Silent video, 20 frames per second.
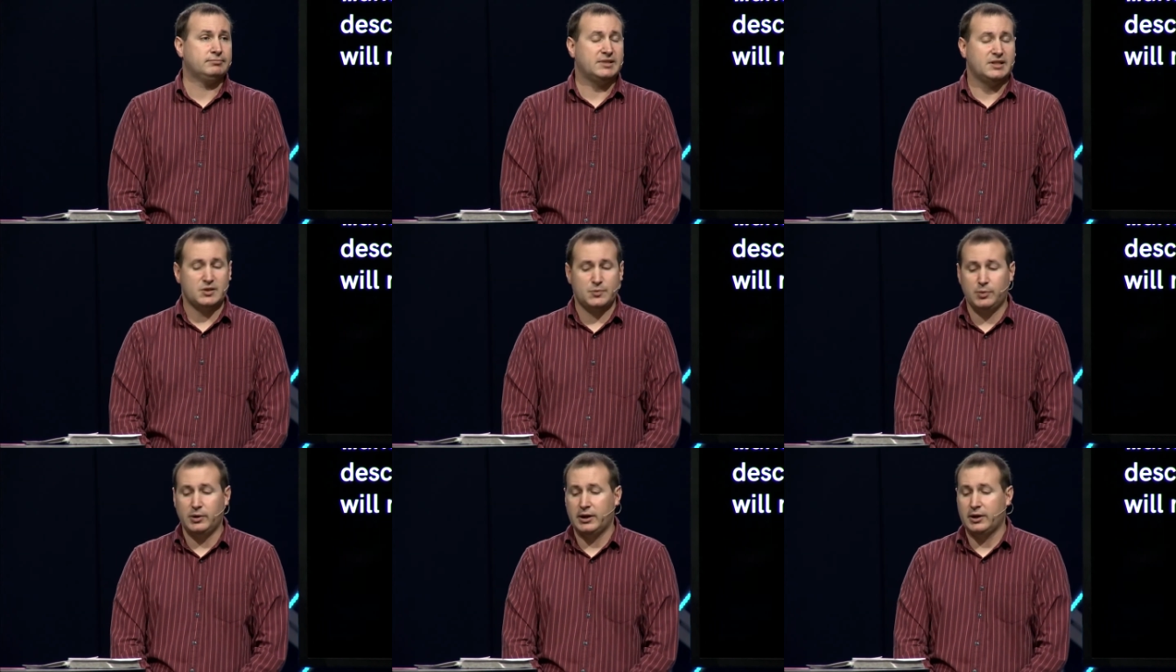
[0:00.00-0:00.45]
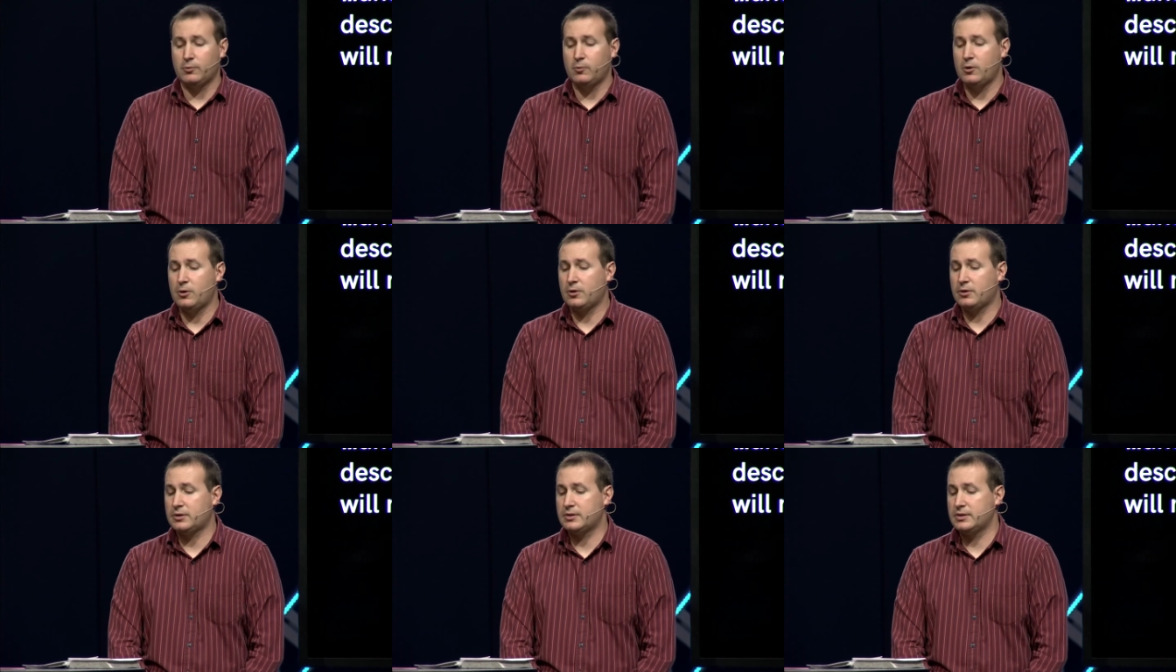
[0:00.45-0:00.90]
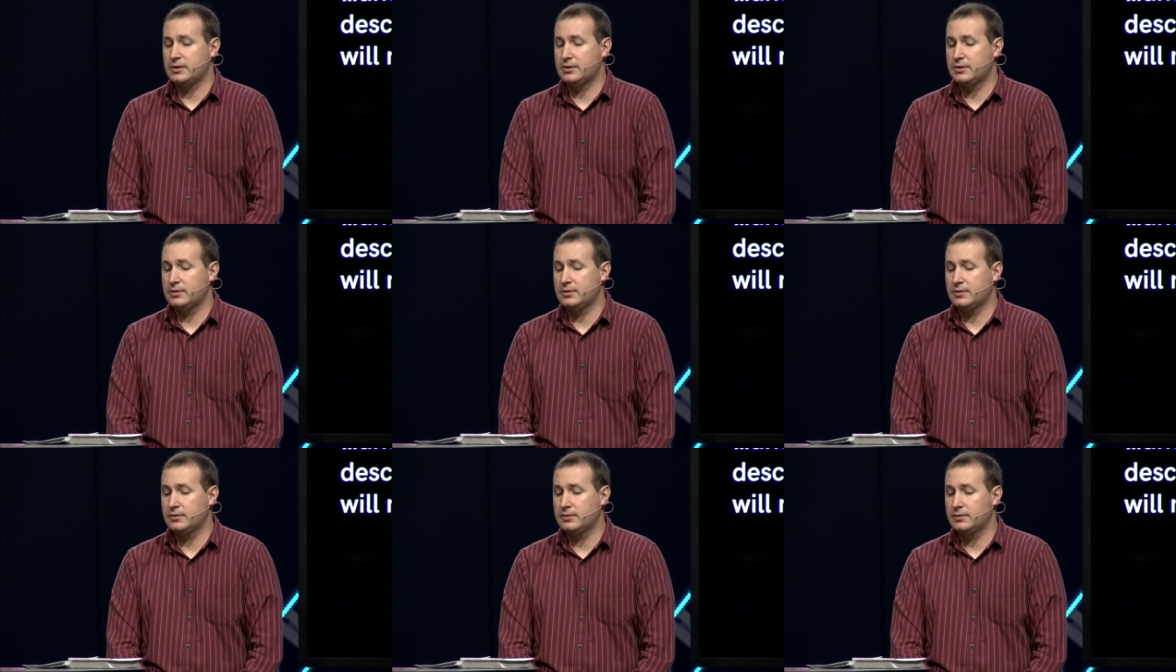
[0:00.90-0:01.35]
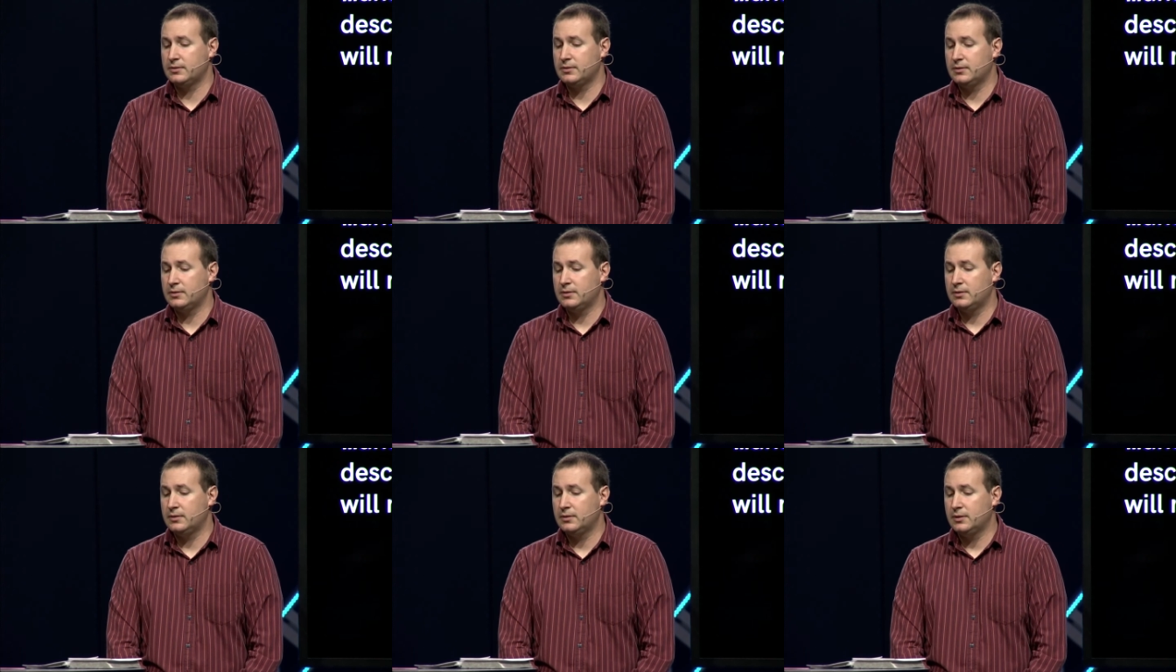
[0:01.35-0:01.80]
His plan works.
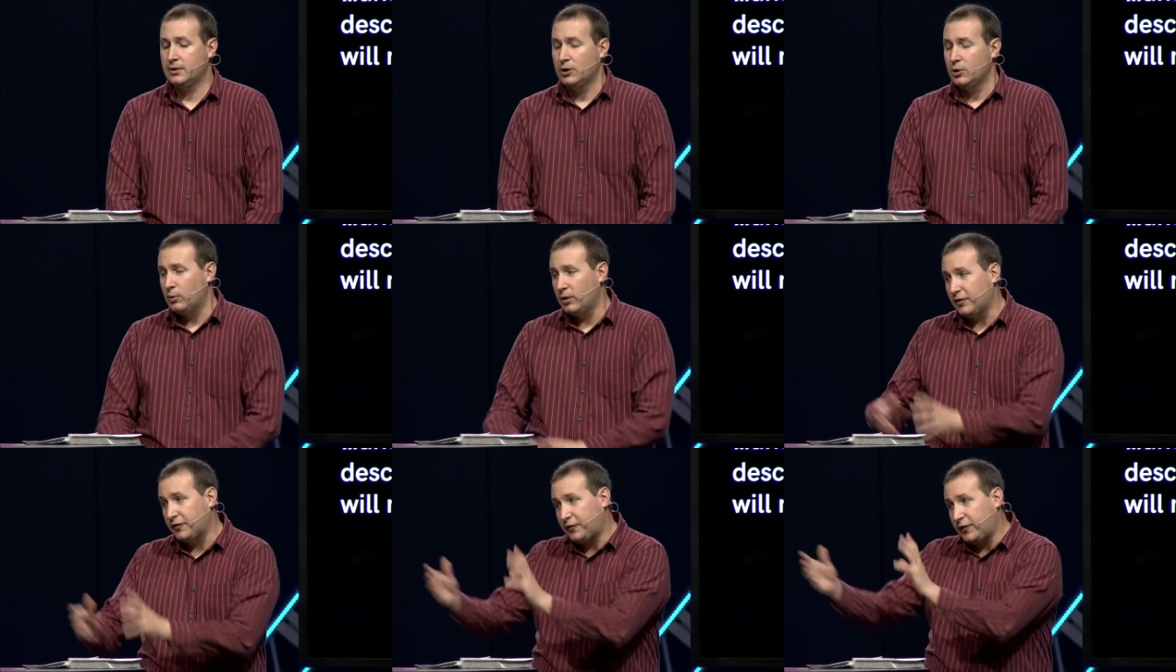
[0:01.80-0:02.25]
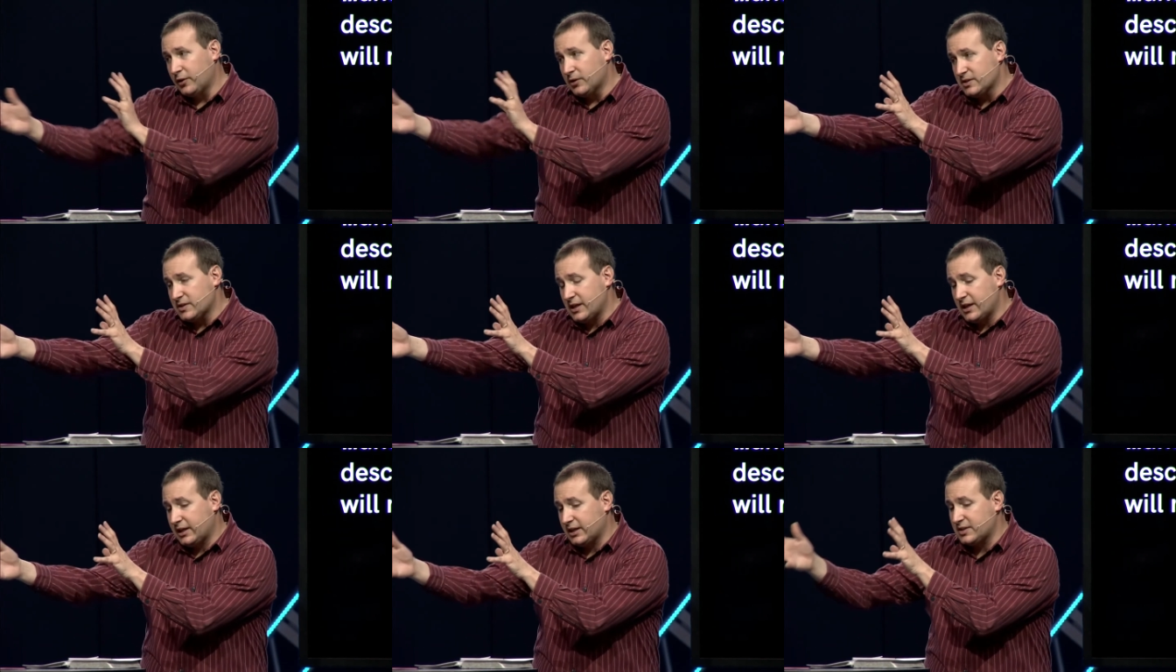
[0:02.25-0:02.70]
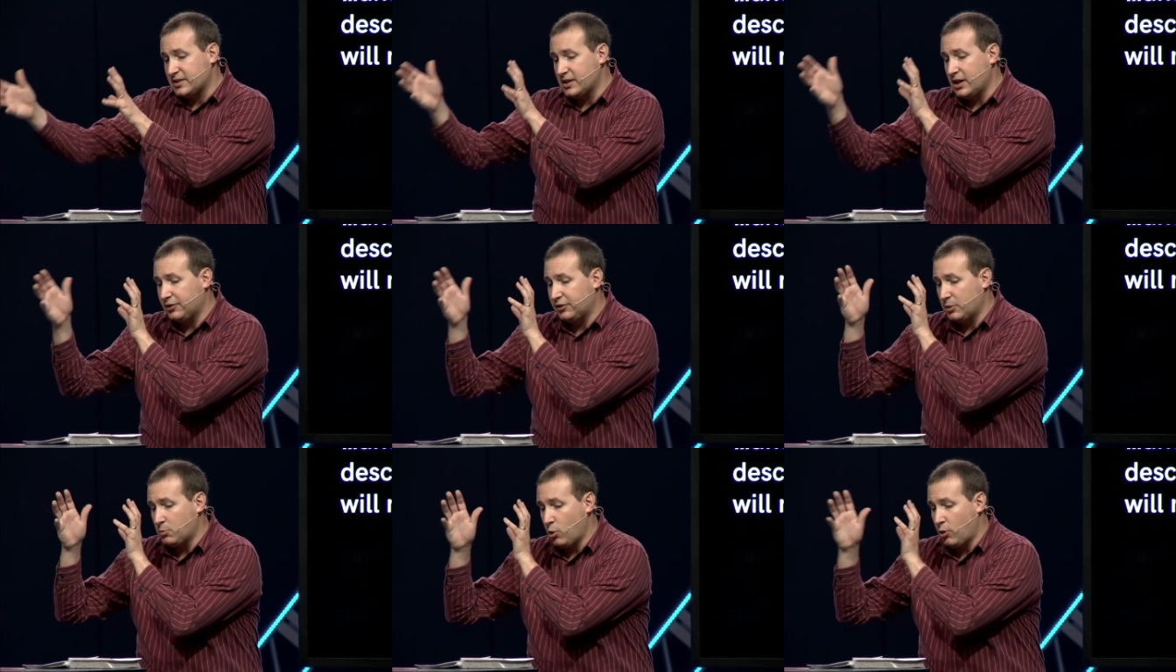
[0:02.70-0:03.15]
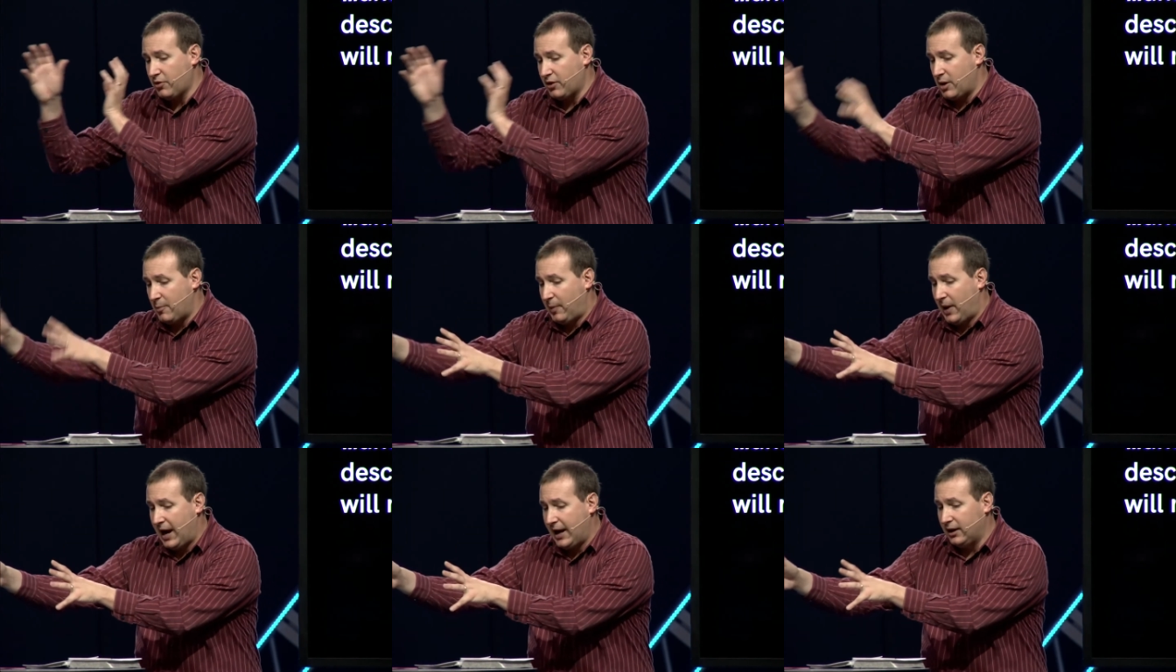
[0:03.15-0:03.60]
When it feels like it's nothing more than
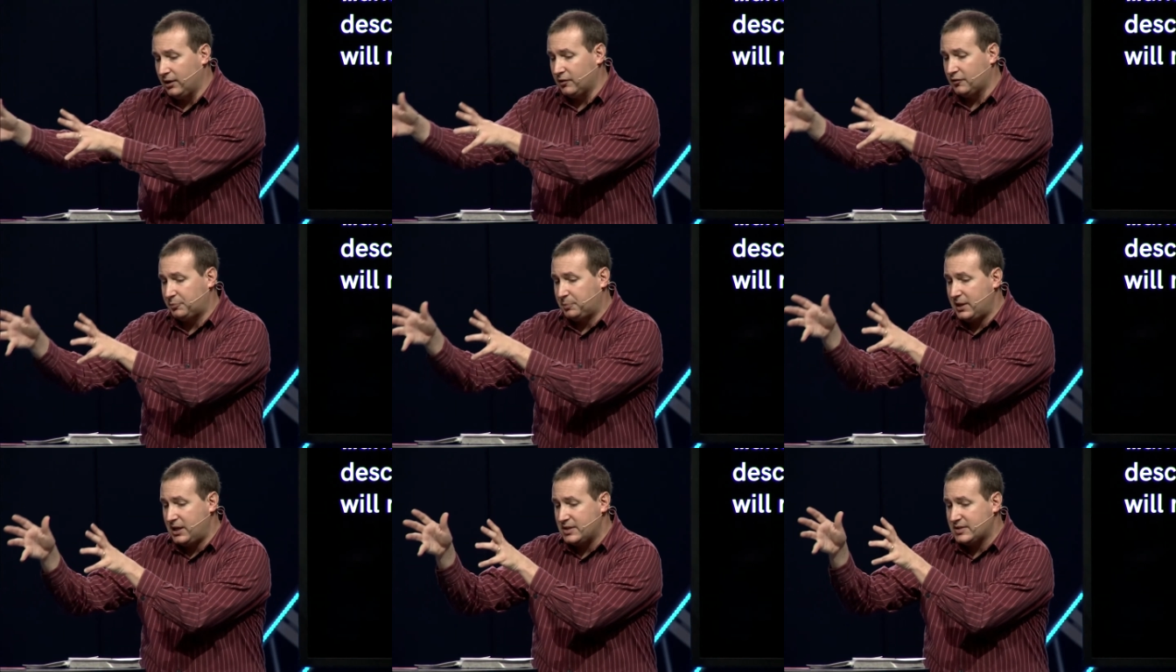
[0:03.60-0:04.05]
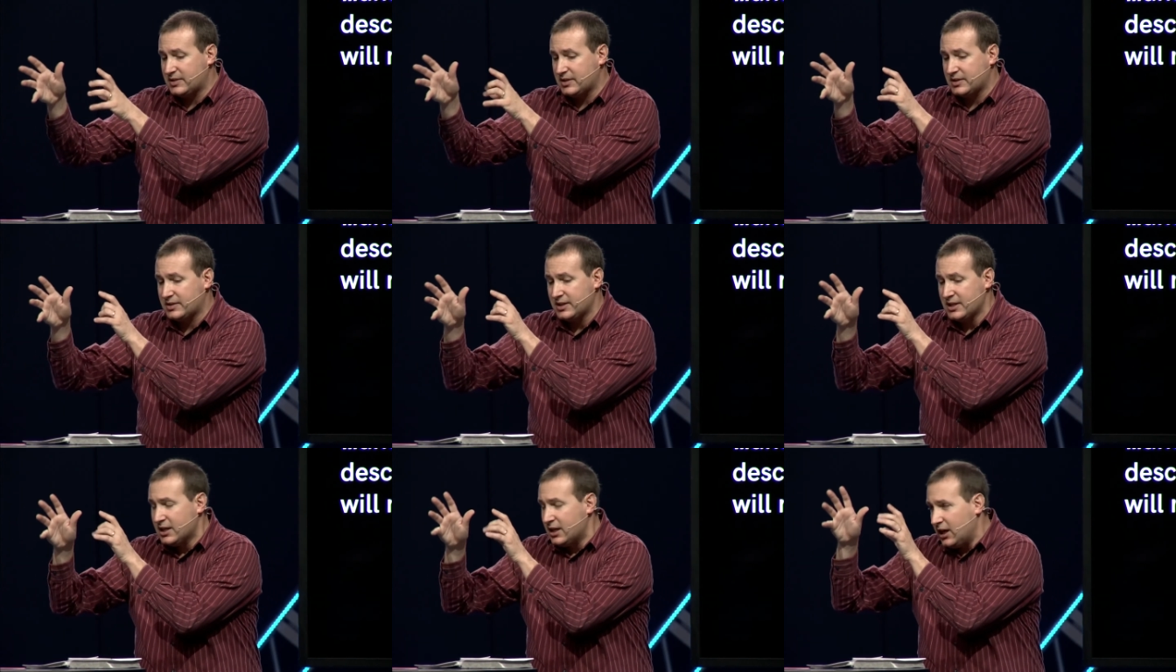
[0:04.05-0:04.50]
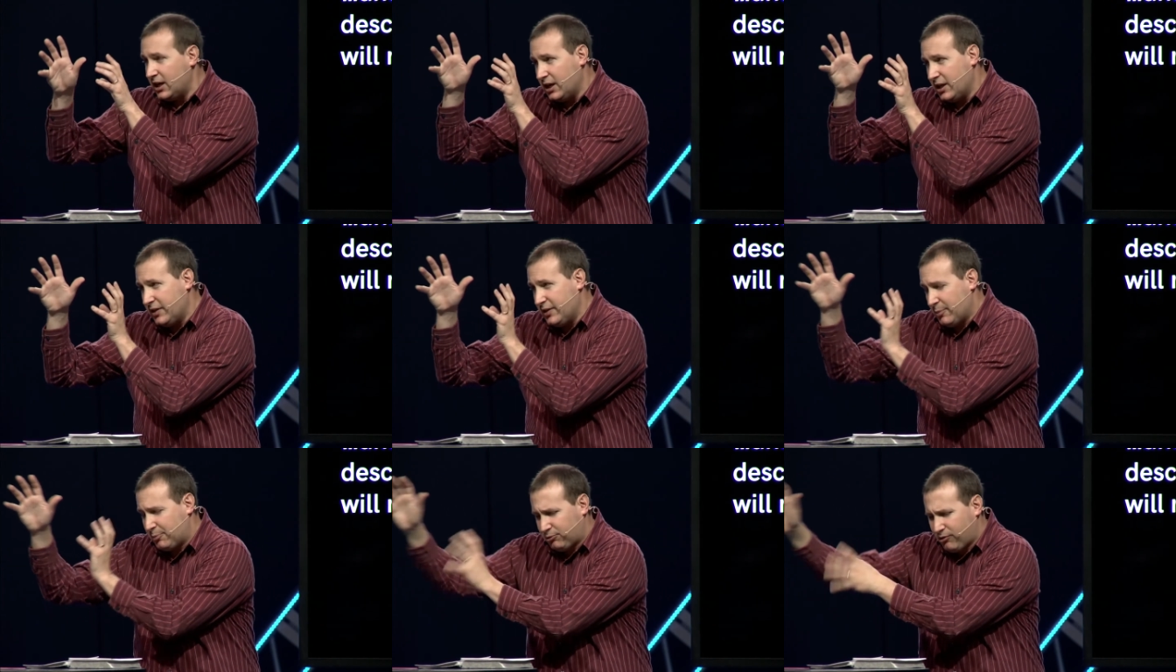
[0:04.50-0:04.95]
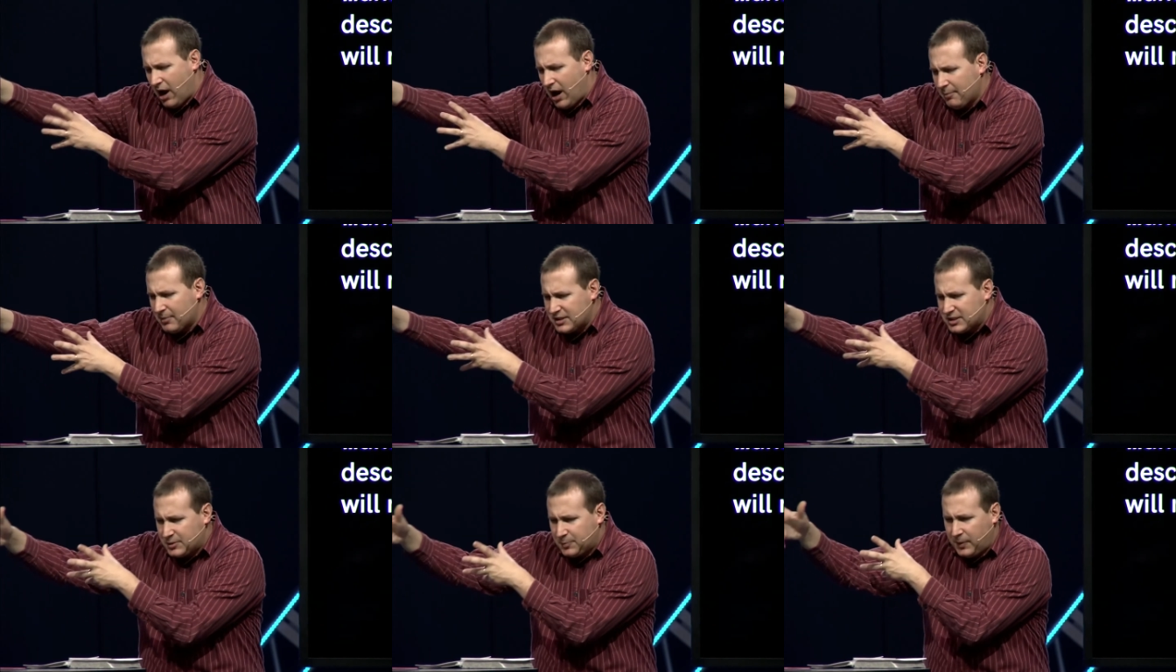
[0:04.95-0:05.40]
a pile of pieces, uh, the
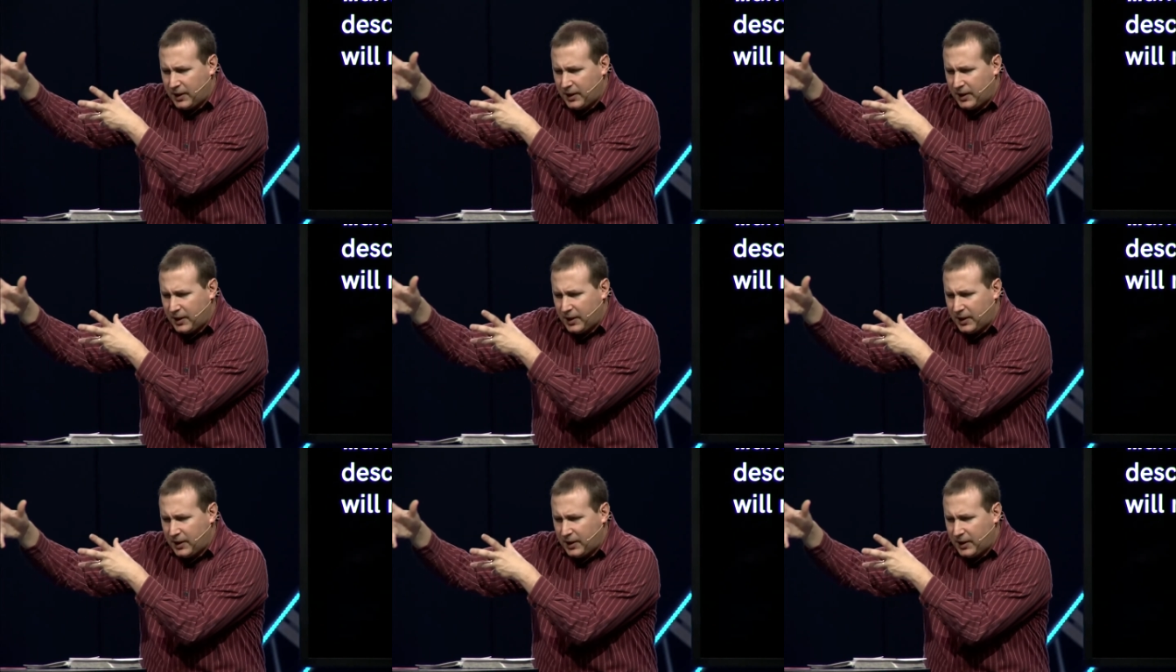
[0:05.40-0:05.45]
promised